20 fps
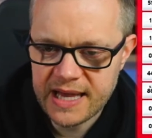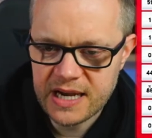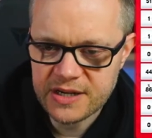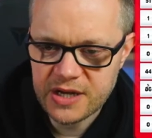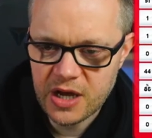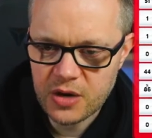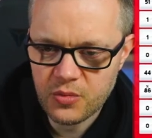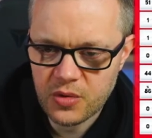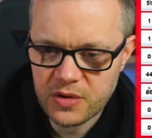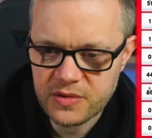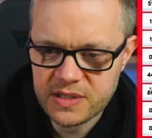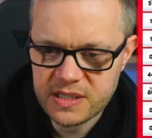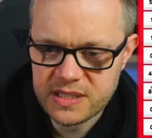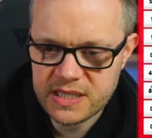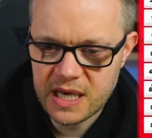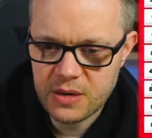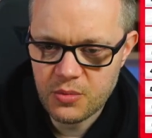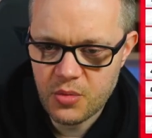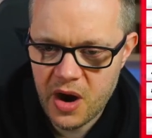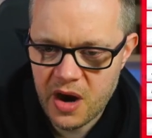I don't want to
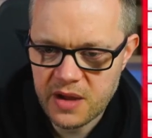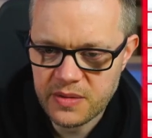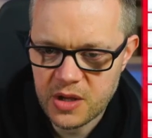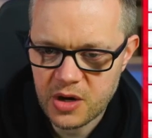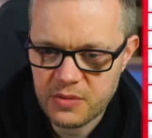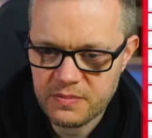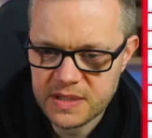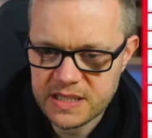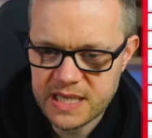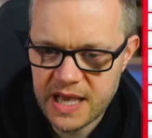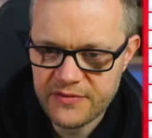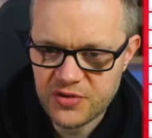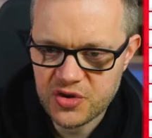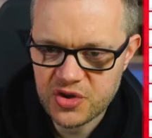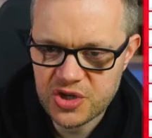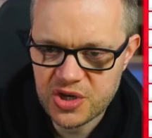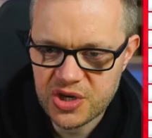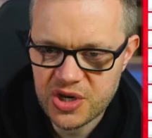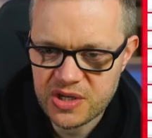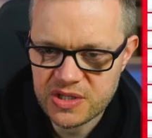see him wearing the number seven
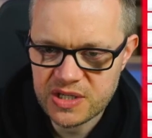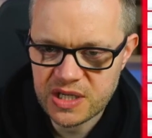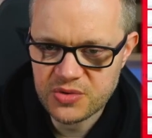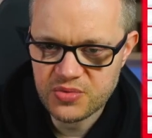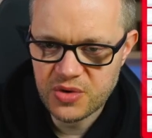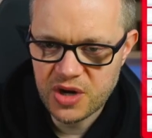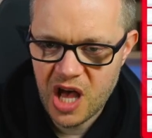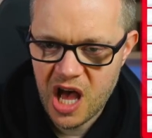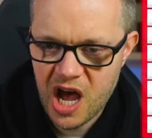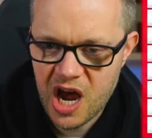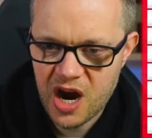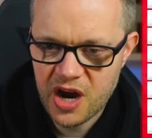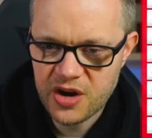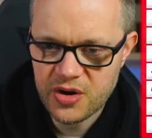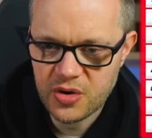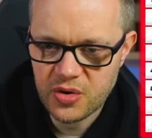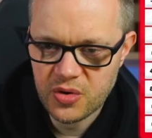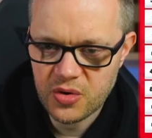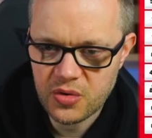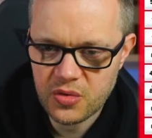shirt, says
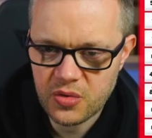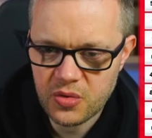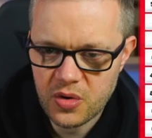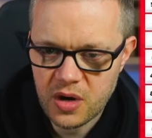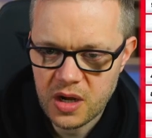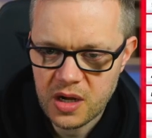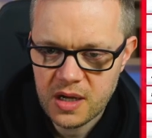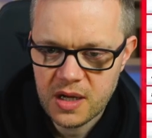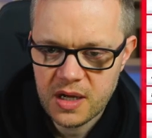Ricardo.